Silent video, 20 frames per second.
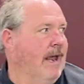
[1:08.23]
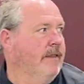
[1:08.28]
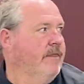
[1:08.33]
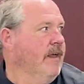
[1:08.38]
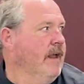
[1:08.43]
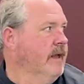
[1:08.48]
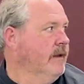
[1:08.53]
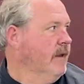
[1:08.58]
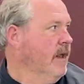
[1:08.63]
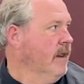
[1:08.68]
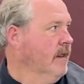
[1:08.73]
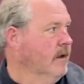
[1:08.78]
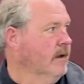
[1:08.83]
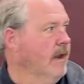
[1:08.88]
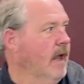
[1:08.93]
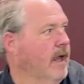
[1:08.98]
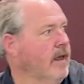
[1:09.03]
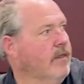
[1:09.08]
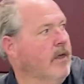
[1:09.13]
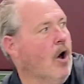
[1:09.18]
at the end
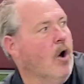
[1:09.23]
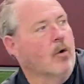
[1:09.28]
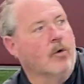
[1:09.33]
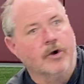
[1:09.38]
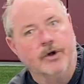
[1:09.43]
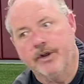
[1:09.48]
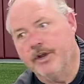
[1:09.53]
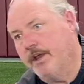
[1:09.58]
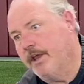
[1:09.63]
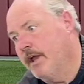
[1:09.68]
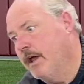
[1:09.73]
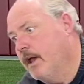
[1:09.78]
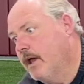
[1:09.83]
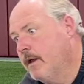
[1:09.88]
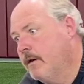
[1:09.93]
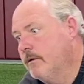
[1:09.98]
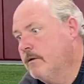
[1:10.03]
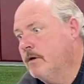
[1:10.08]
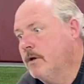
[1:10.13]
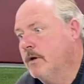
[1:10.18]
of the day, the older you
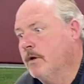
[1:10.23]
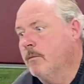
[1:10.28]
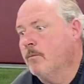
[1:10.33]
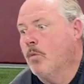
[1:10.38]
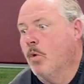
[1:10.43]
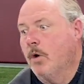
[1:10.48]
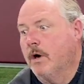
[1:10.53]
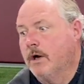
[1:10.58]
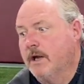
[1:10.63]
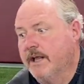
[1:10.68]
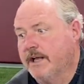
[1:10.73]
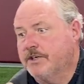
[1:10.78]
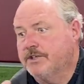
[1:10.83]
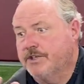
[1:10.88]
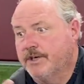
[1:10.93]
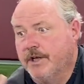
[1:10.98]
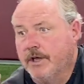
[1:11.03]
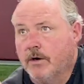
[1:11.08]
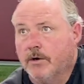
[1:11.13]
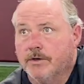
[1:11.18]
get, and the more
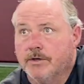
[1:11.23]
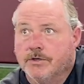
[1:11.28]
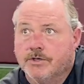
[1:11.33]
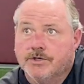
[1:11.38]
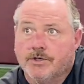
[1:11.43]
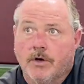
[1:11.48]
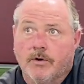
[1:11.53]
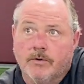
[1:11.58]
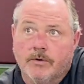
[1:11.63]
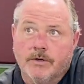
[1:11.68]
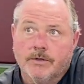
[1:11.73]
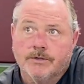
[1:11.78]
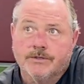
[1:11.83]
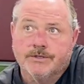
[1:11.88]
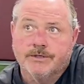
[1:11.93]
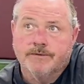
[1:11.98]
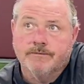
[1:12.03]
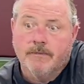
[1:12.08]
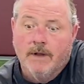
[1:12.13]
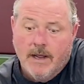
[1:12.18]
licks you get on your
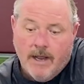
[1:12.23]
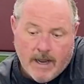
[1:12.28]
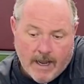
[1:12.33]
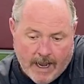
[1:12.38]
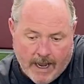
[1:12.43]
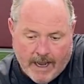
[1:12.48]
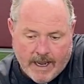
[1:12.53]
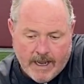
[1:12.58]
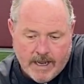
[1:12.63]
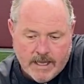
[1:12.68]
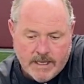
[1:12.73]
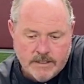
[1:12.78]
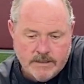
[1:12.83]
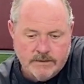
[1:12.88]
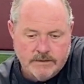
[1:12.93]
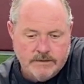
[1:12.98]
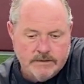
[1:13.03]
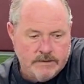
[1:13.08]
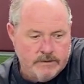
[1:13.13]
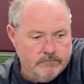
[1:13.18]
shoulders and
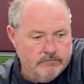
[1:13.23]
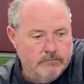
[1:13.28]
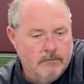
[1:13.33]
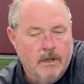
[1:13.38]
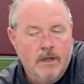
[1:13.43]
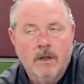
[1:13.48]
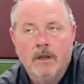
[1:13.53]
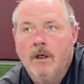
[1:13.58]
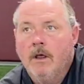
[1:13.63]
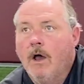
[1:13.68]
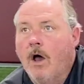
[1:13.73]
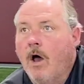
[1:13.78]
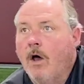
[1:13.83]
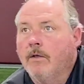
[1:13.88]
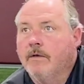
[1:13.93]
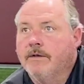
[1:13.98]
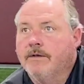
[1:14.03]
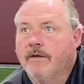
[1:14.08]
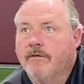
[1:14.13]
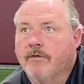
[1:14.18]
hands and
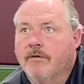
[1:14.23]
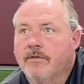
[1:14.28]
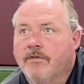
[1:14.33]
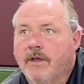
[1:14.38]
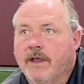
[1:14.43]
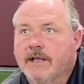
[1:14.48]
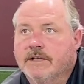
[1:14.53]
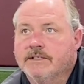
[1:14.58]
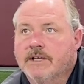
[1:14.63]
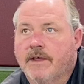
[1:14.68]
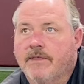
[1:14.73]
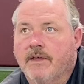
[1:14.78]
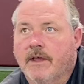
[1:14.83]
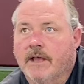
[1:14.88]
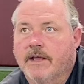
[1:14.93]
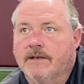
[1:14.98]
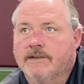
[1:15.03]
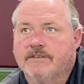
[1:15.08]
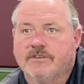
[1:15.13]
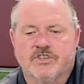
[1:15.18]
all the different things, I
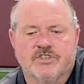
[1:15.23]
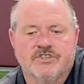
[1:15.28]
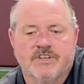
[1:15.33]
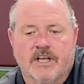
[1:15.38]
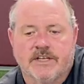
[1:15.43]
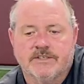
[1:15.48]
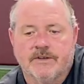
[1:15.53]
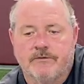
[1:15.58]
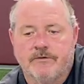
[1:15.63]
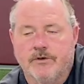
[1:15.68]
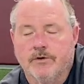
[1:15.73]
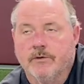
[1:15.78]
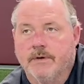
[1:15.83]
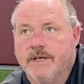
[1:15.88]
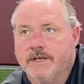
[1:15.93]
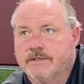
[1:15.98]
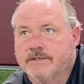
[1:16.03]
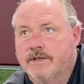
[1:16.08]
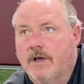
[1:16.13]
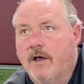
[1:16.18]
think it just takes a few
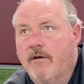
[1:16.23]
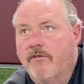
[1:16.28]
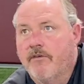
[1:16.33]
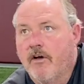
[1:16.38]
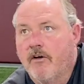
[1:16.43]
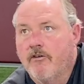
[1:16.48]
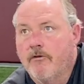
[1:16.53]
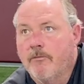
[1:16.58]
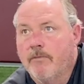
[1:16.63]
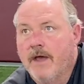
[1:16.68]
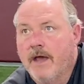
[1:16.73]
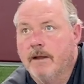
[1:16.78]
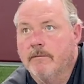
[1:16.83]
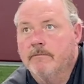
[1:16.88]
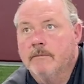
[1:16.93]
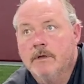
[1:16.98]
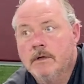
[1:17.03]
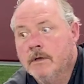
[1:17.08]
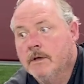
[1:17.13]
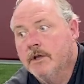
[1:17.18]
hits off of them that
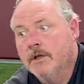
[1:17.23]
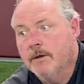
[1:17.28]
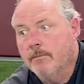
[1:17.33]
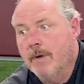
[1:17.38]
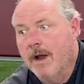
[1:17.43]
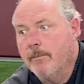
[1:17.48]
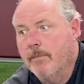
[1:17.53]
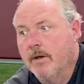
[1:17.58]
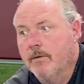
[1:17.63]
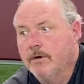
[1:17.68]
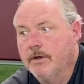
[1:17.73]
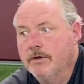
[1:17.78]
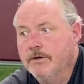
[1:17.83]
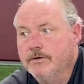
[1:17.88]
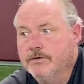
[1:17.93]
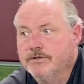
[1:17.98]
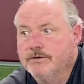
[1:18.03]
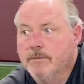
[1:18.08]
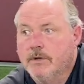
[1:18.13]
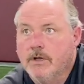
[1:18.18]
you might be able to
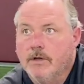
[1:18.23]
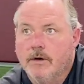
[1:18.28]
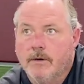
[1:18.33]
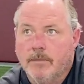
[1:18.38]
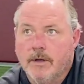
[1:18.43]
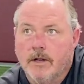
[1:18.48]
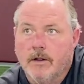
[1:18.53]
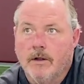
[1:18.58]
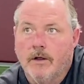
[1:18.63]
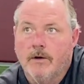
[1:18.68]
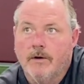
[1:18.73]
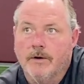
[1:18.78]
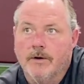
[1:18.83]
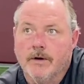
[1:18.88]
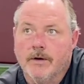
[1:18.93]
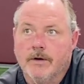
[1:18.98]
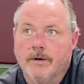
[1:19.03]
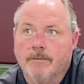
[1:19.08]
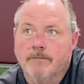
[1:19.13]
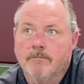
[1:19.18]
use them a little bit
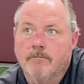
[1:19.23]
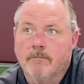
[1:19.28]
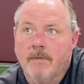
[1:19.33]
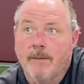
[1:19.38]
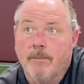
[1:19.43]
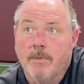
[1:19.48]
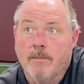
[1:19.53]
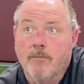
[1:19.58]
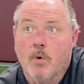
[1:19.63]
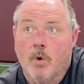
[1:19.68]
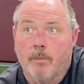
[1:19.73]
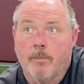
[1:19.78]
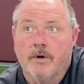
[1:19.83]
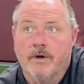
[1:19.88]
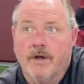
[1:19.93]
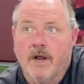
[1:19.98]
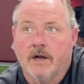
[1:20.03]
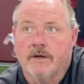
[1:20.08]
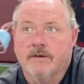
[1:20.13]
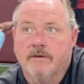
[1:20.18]
longer, maybe more
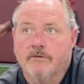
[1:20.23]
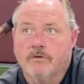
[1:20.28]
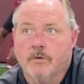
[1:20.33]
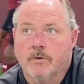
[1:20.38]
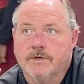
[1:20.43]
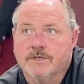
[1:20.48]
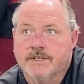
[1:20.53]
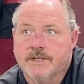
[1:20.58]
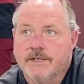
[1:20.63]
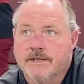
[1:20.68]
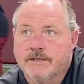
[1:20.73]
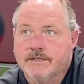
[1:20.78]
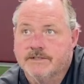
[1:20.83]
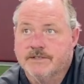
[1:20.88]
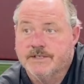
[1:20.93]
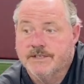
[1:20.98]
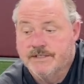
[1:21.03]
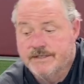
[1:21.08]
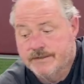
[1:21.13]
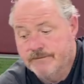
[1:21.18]
productive towards the end of the
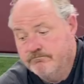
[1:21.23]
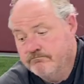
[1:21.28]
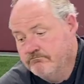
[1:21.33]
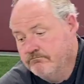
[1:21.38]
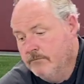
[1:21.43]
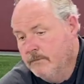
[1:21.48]
season.